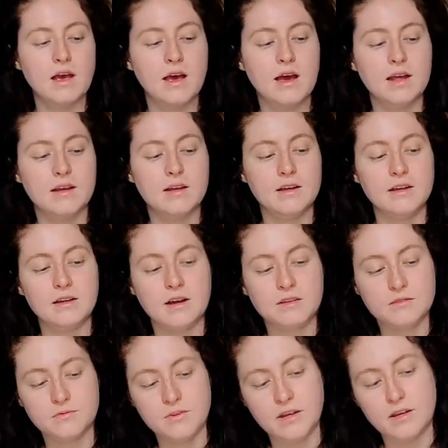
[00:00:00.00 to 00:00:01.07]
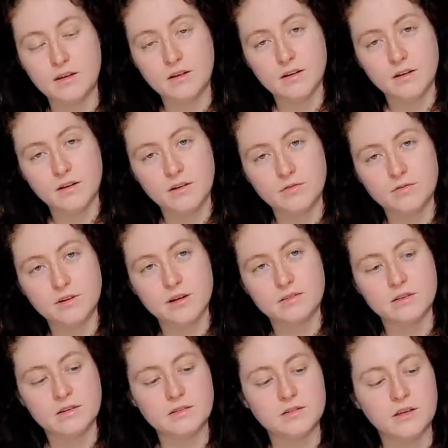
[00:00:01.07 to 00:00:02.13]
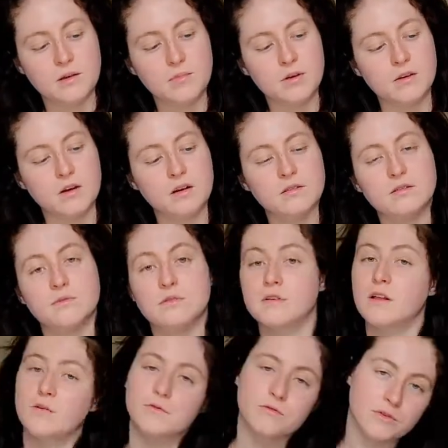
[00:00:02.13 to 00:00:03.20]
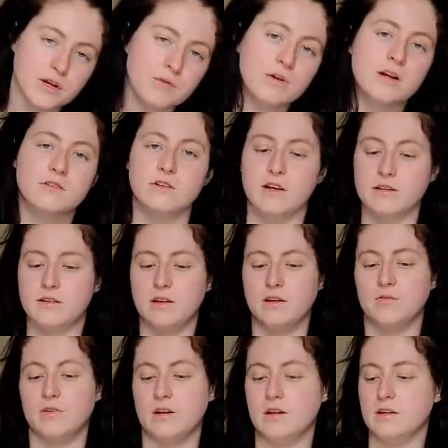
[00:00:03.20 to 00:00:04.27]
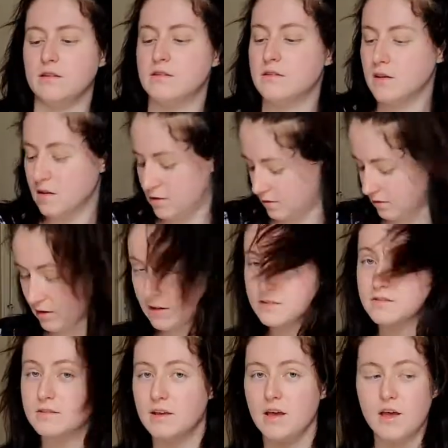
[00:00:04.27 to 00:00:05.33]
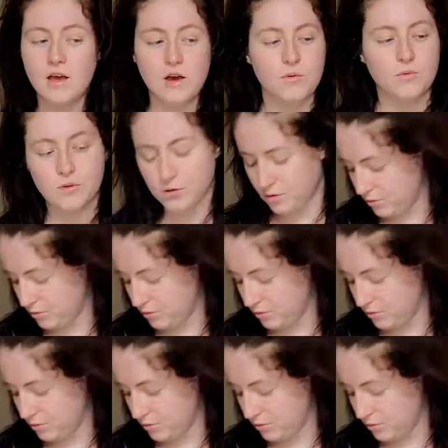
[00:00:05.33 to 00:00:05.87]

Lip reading: And it has vegan all over, as you can see, but it also is gluten-free when I check the ingredients. So that's one